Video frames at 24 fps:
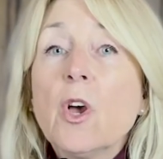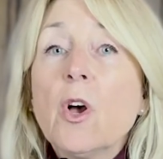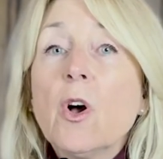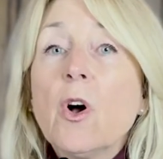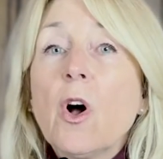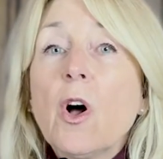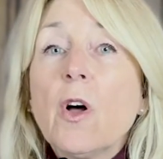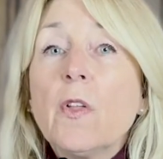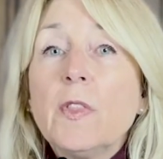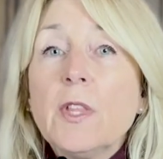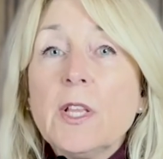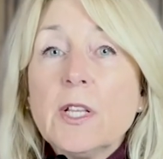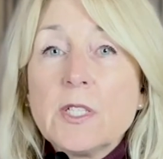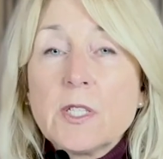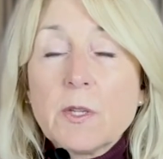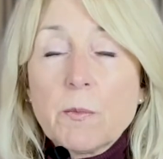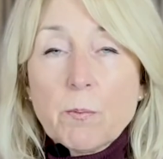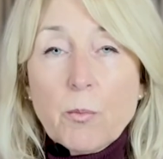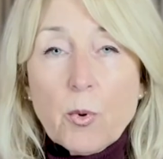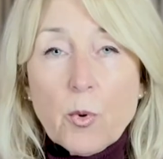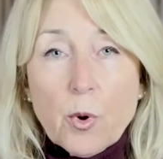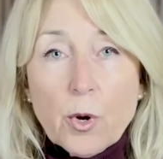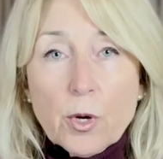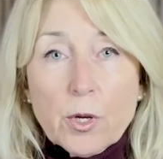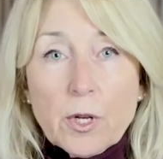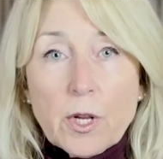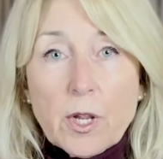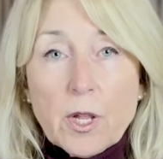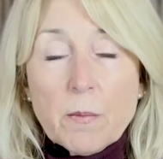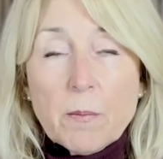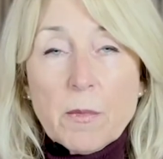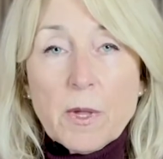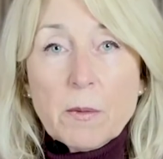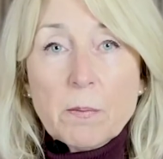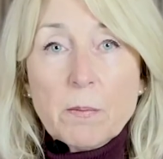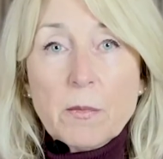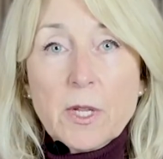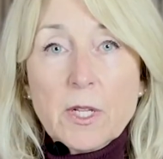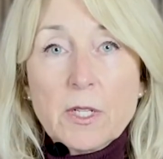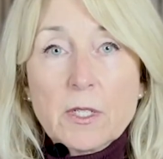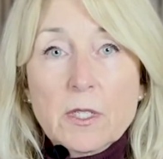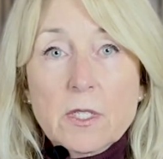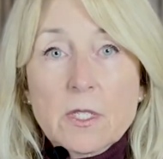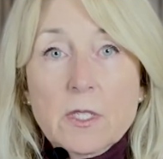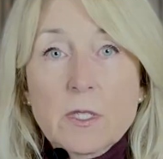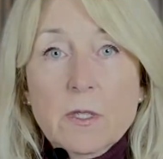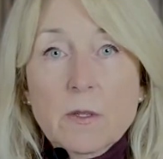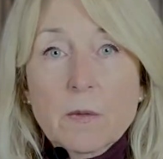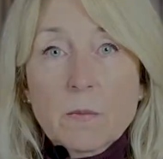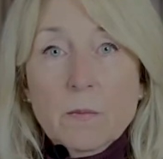on these important commitments.